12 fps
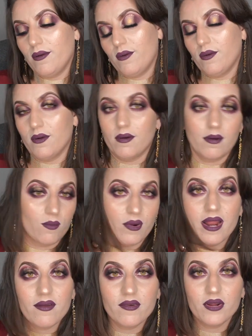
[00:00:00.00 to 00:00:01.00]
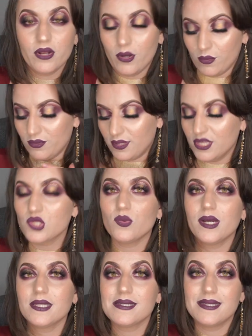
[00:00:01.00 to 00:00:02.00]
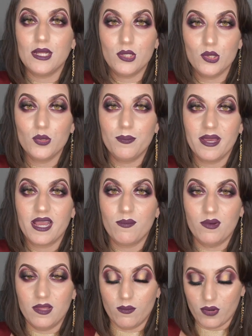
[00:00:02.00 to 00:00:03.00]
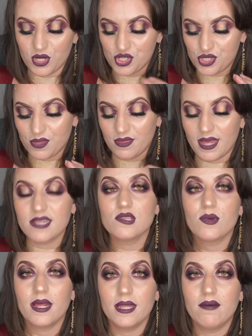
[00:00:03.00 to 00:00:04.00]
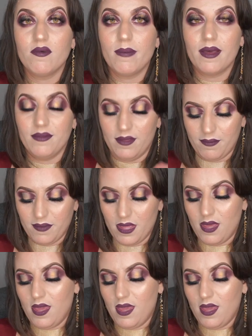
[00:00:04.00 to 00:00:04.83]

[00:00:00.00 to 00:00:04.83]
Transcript: or whatever. No, these ones, they do pick up with the brush. That's what I love about them.